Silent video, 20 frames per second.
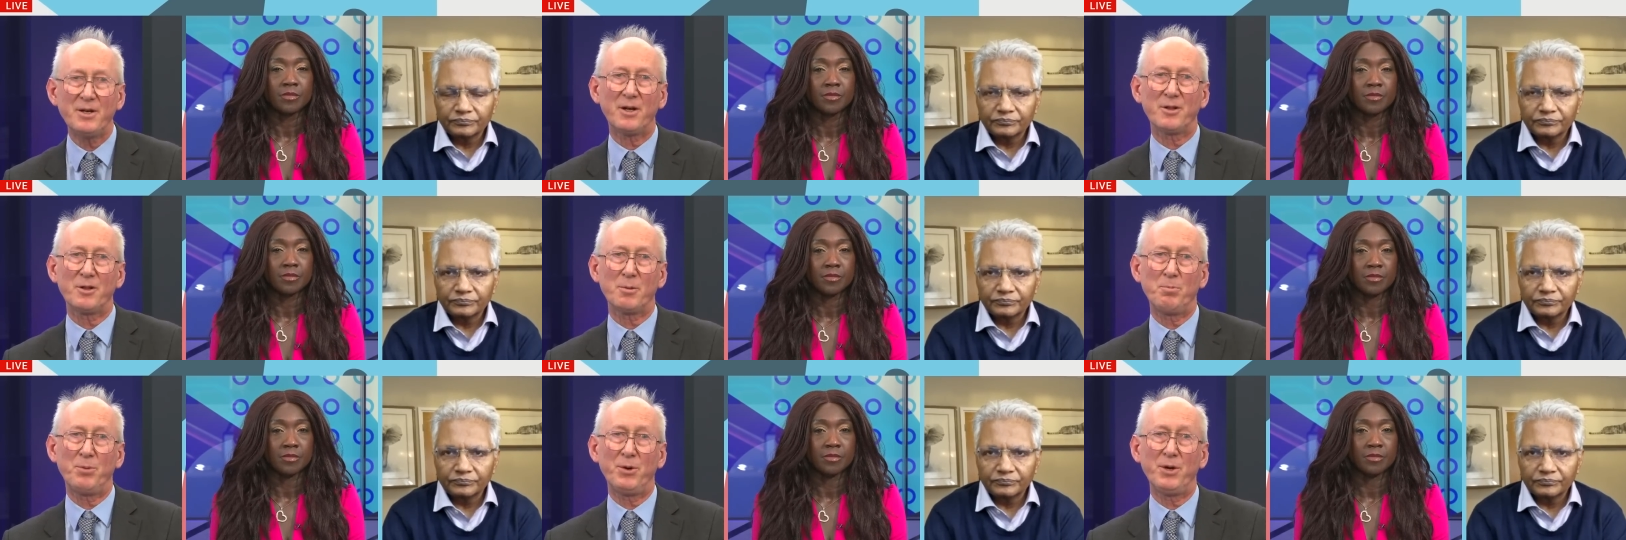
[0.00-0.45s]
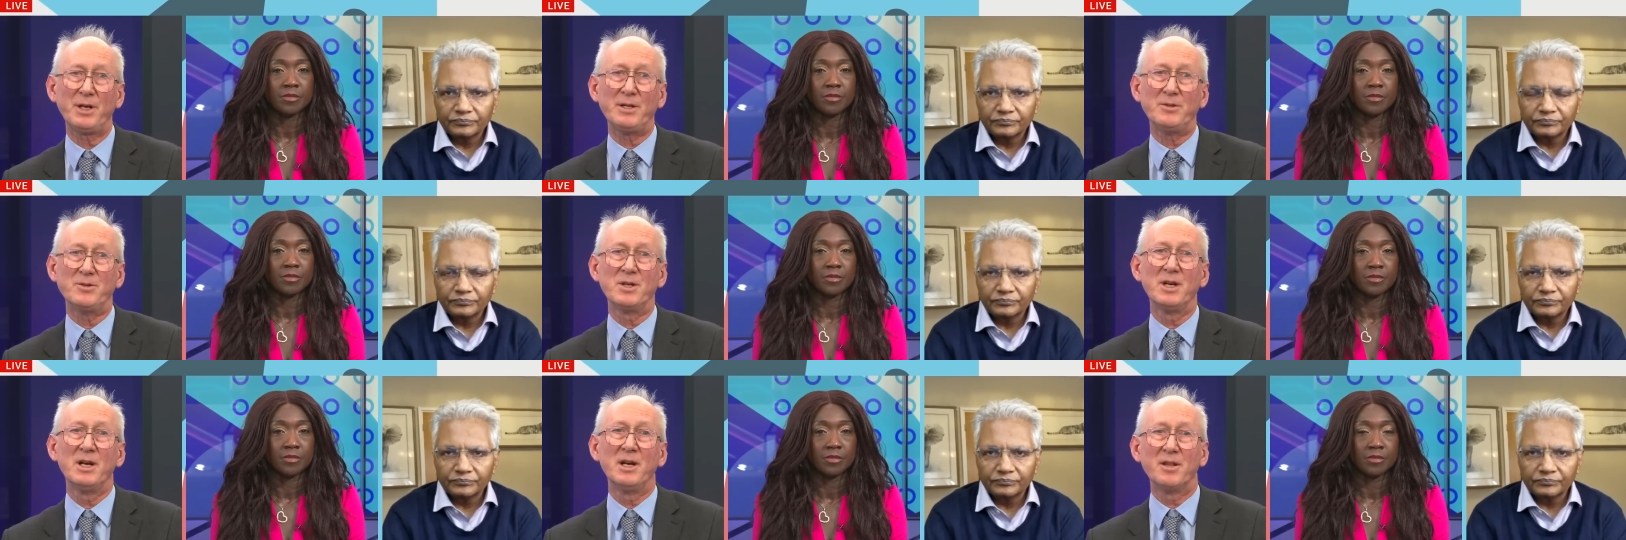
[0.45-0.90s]
Speaker 1: not the
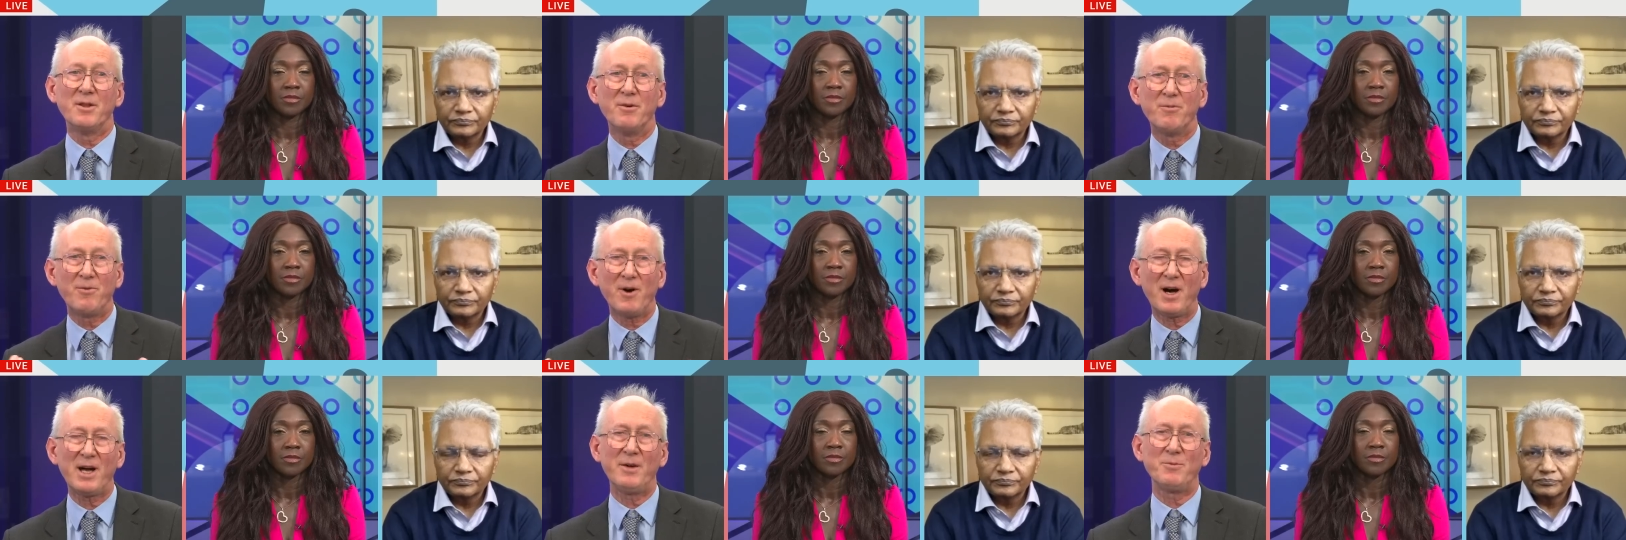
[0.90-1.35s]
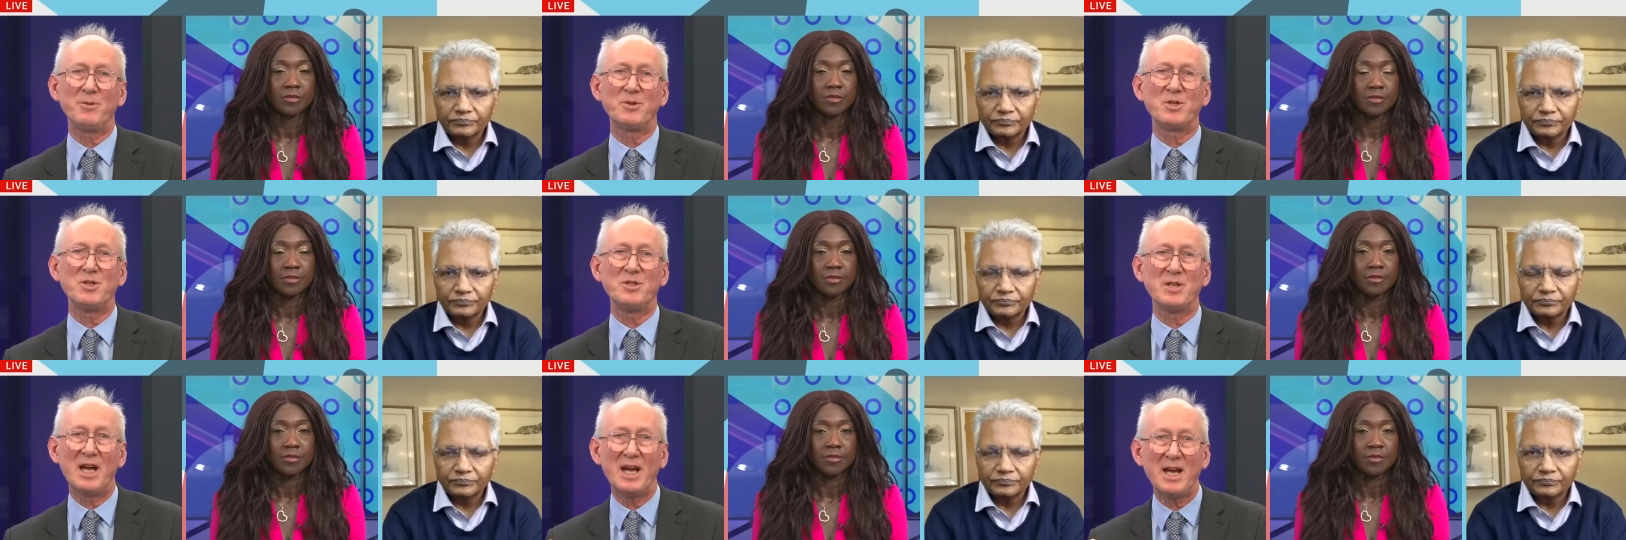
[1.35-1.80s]
point. The virus
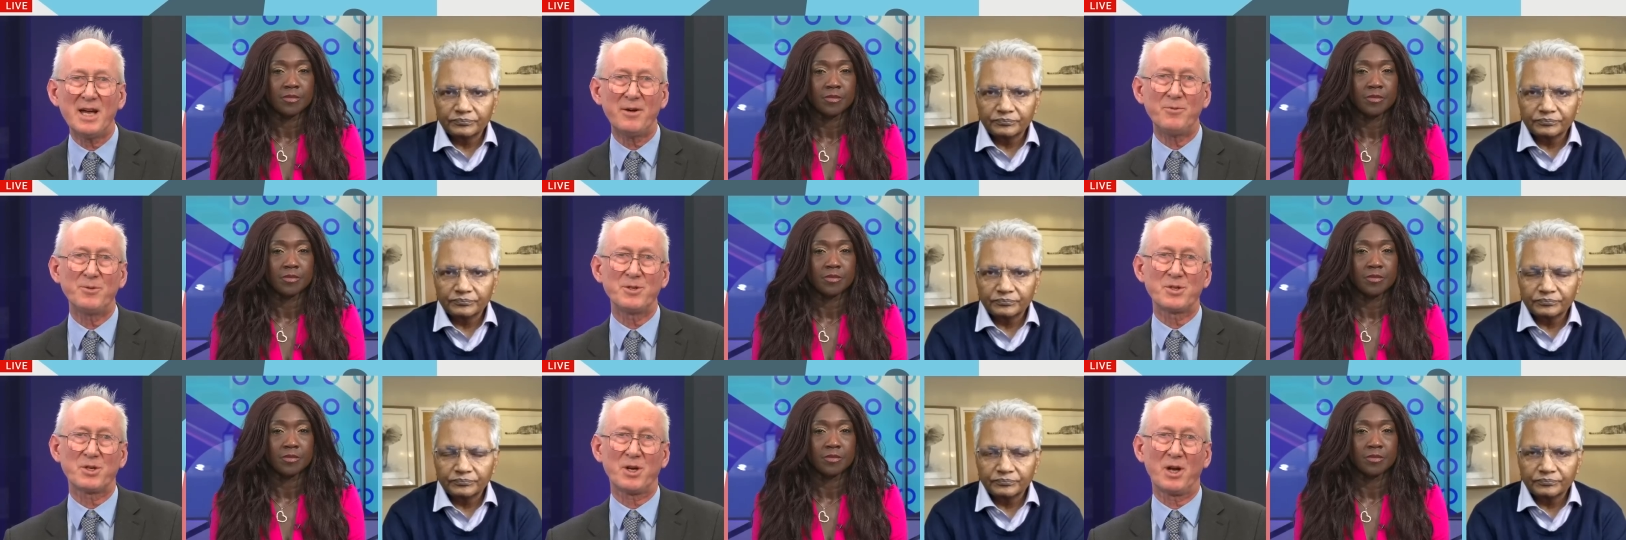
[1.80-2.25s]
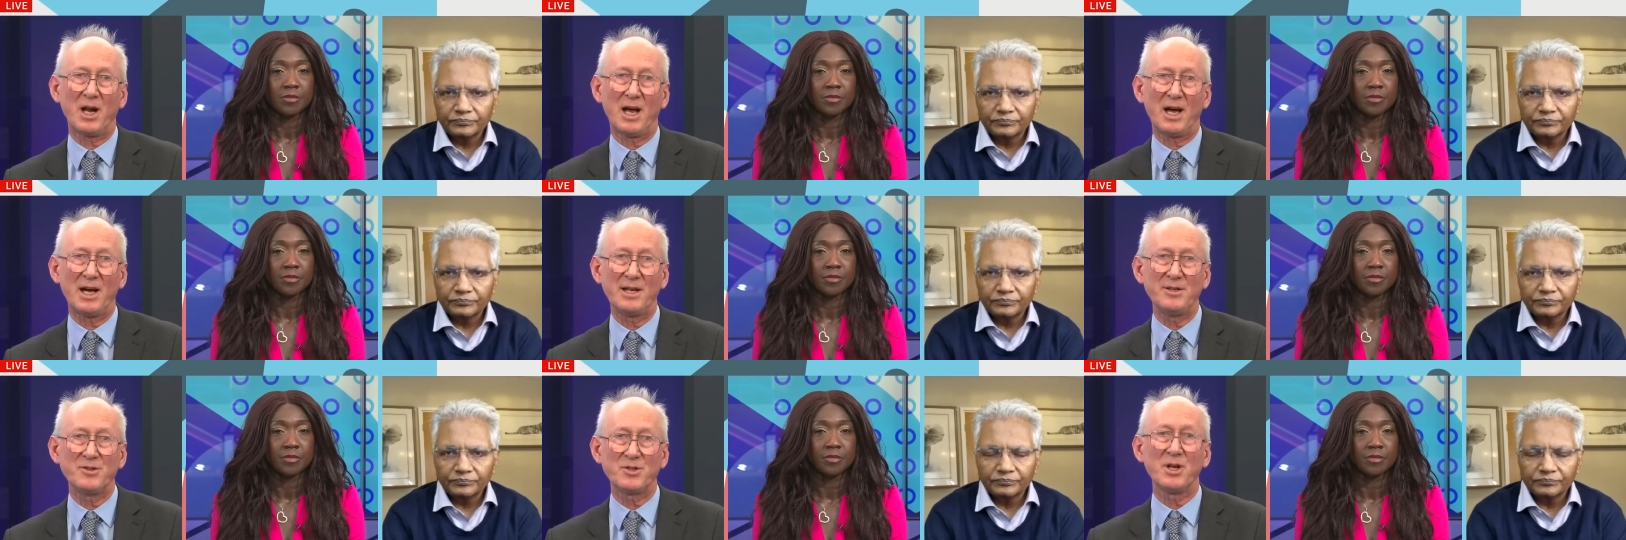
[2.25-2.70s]
is
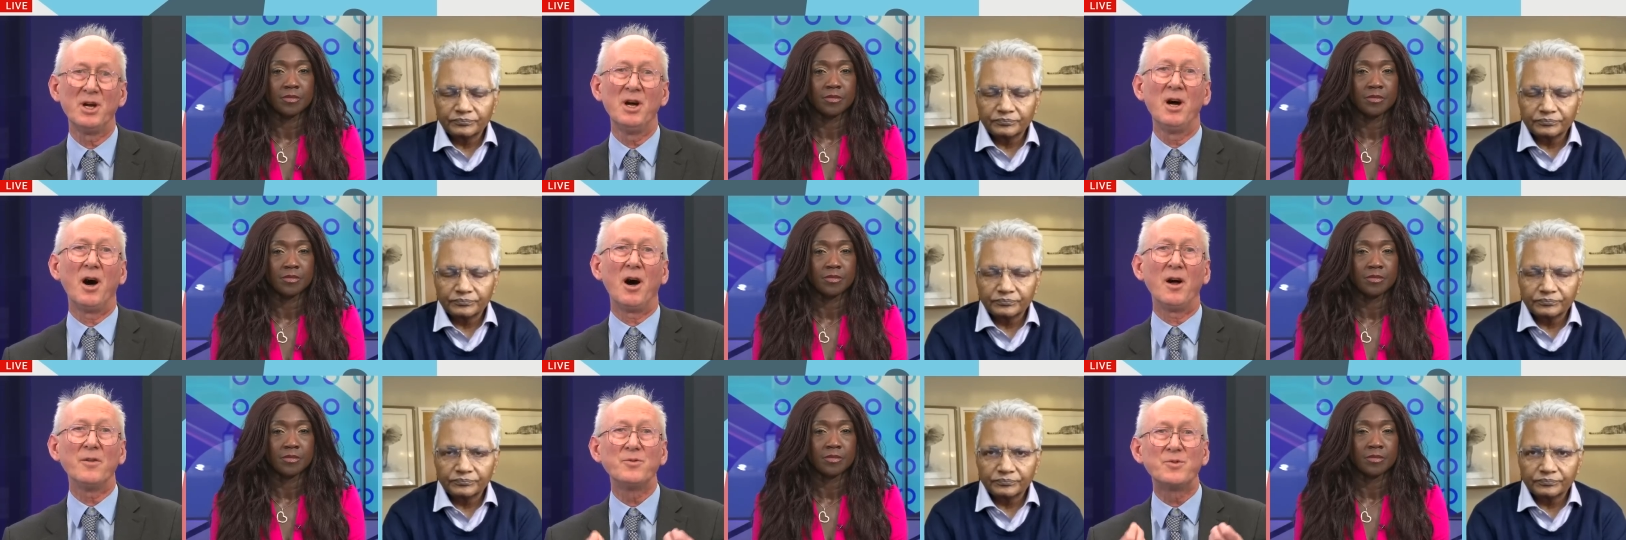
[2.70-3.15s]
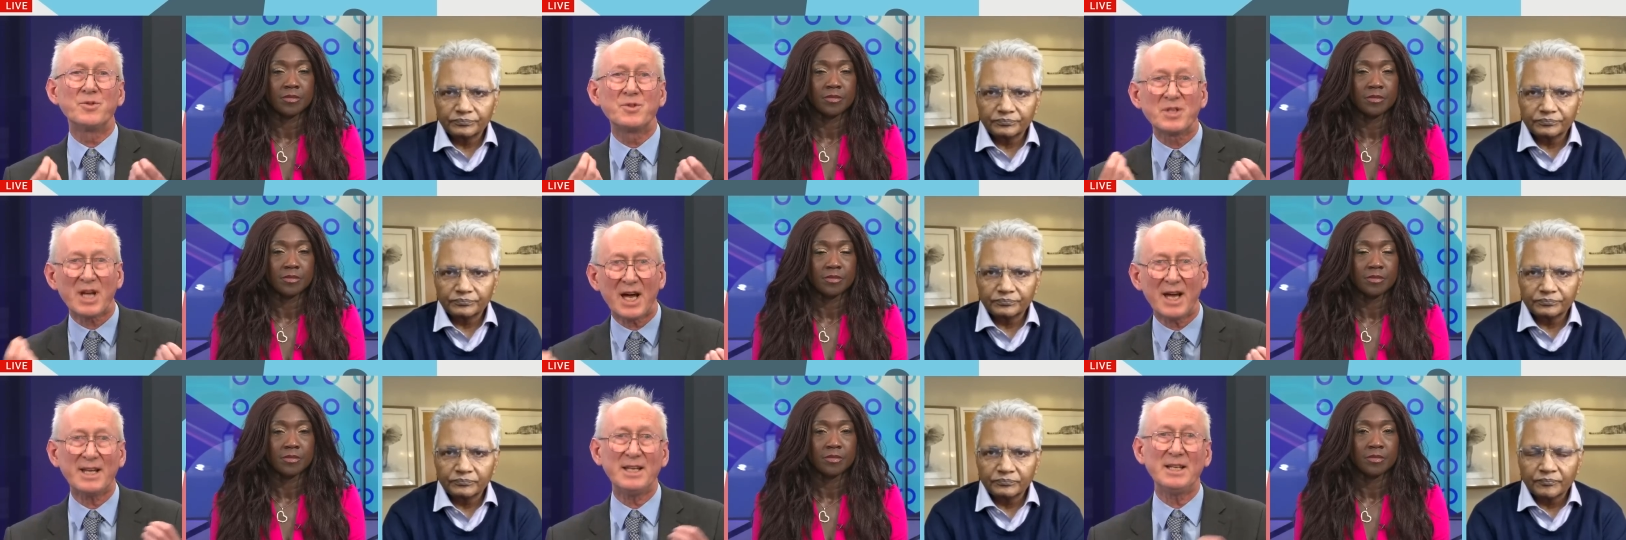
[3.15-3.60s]
aerosolised on
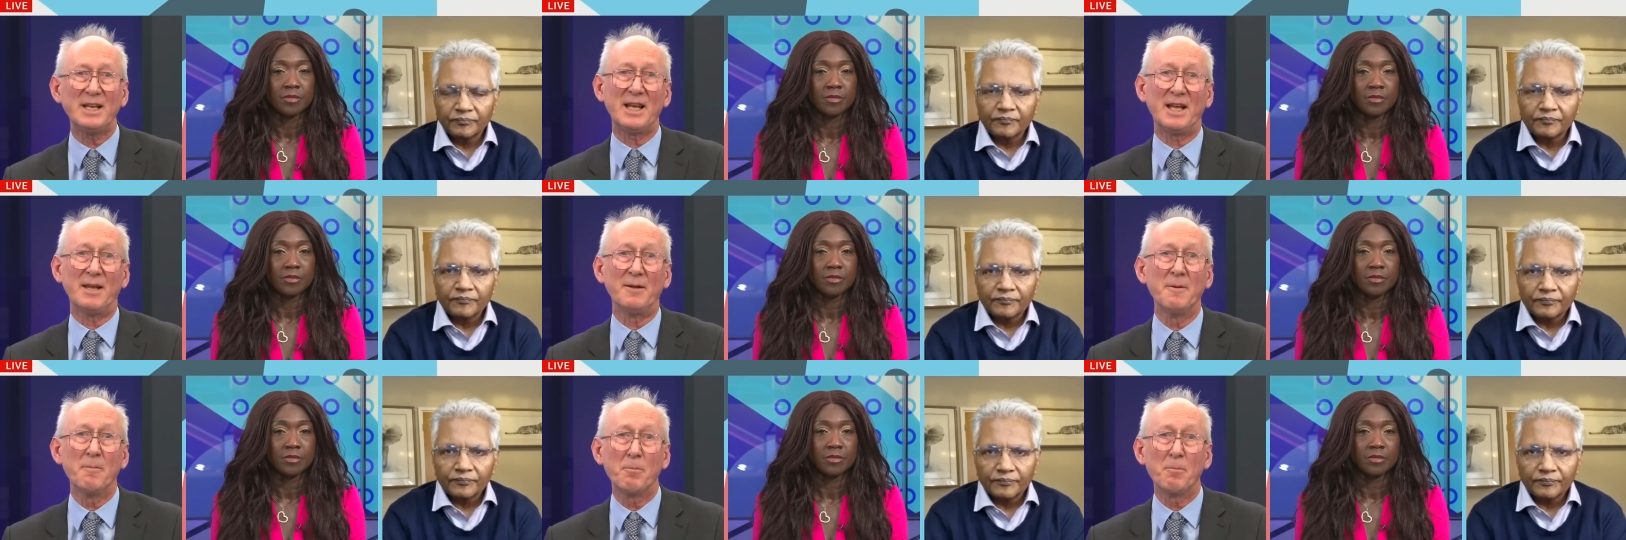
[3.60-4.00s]
tiny